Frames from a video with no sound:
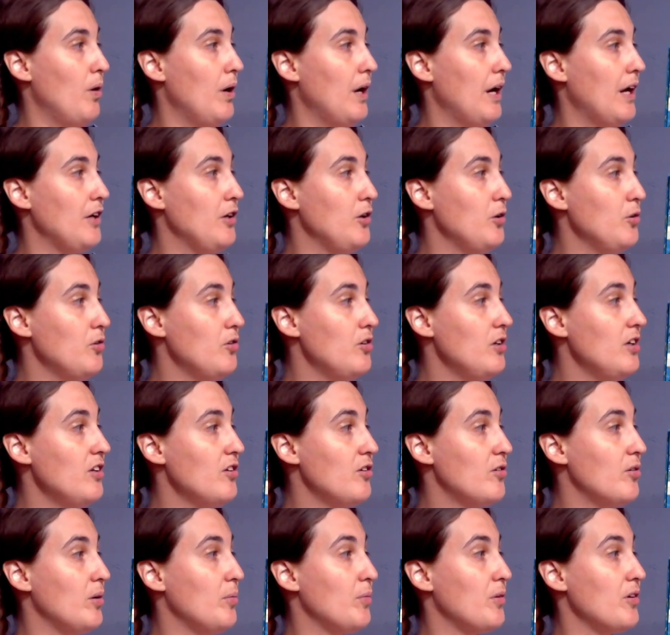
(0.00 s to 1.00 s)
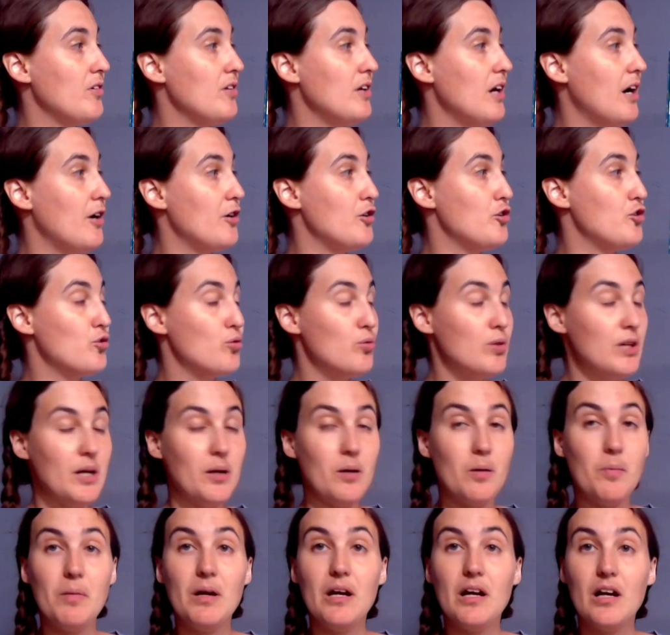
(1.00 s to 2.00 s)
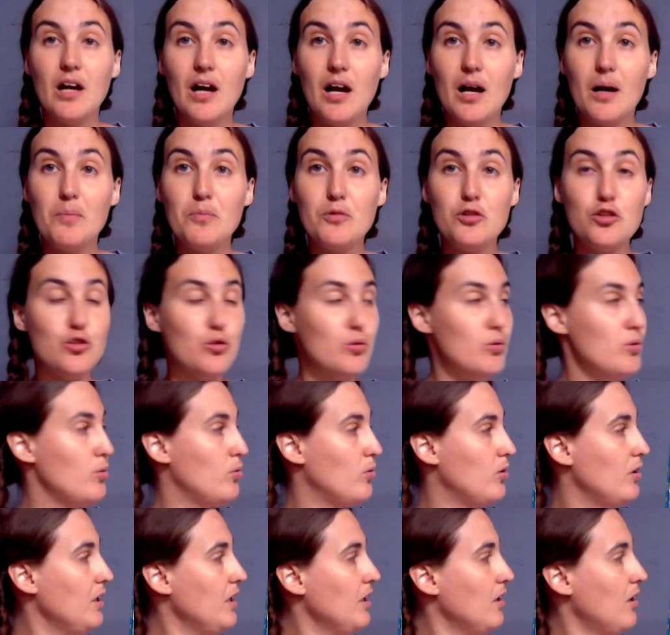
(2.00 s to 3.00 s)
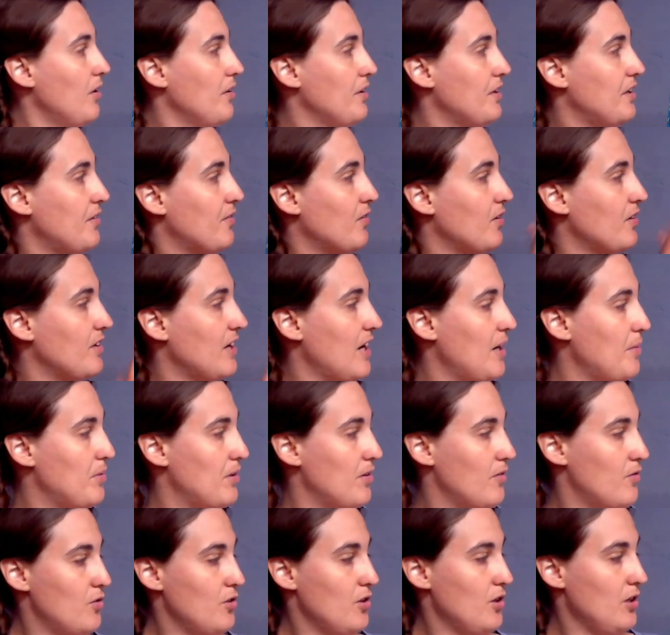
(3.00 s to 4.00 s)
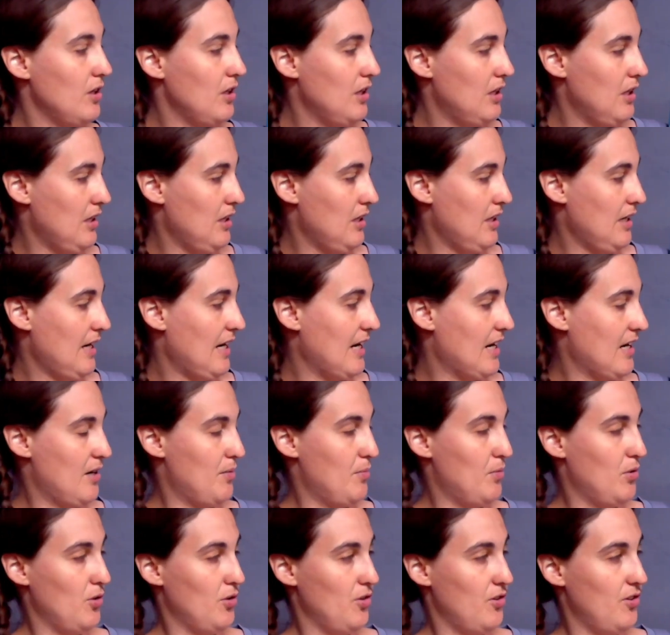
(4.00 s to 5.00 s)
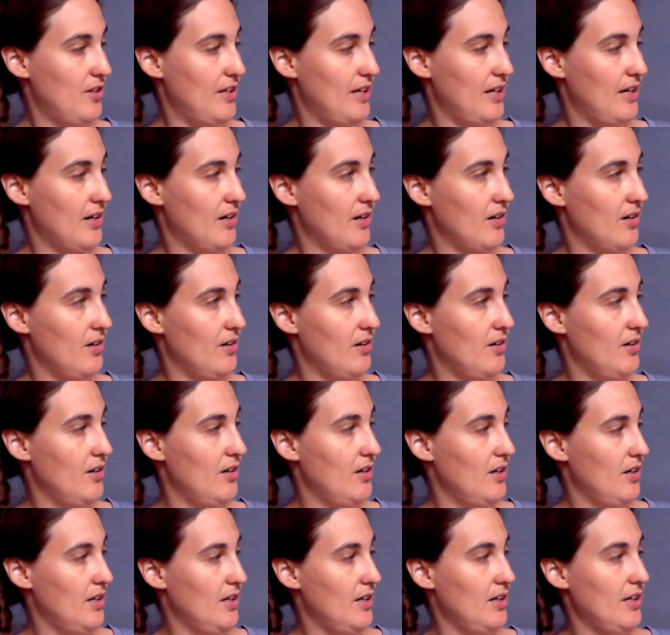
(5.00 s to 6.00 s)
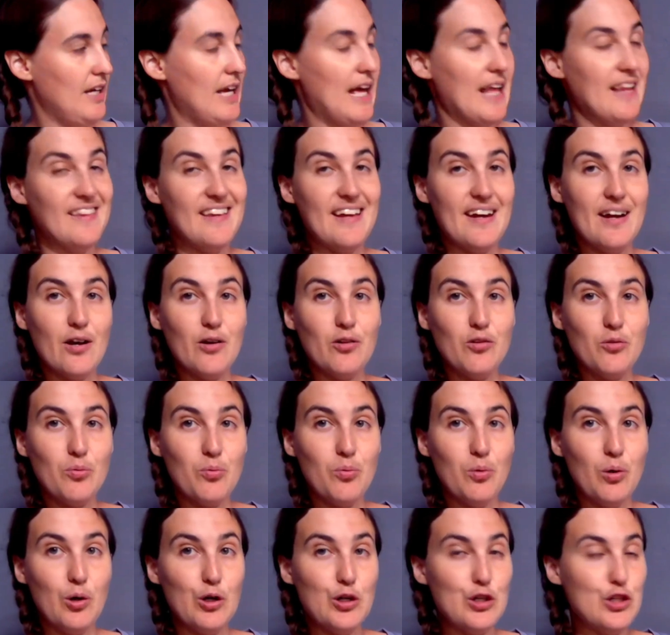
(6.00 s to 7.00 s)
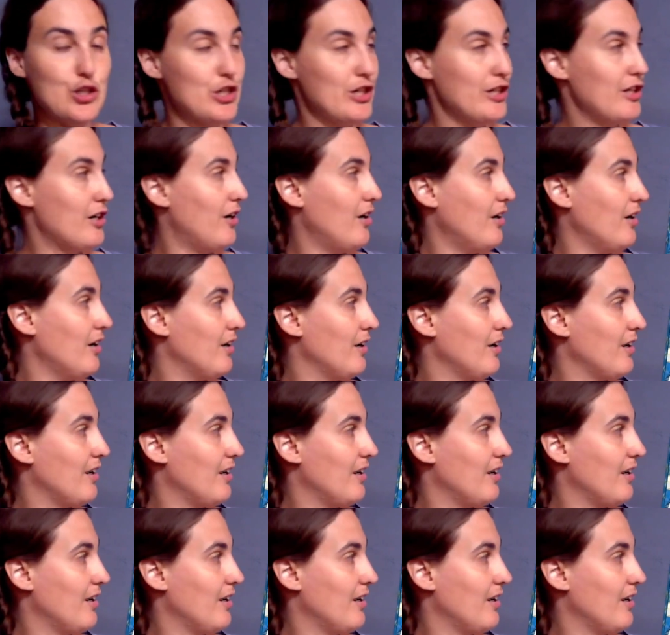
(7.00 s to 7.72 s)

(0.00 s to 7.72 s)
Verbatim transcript: a Unusual's dream was now a dream come true. Look at all the different types of animals there. And there's our shark.